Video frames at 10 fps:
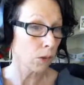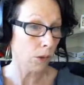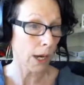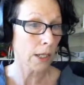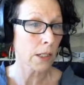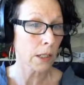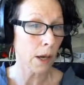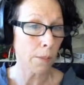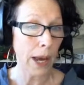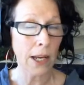create
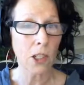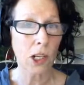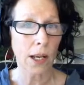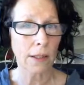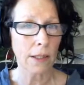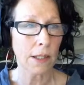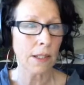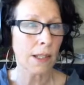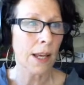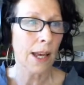a page like
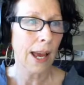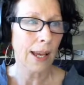this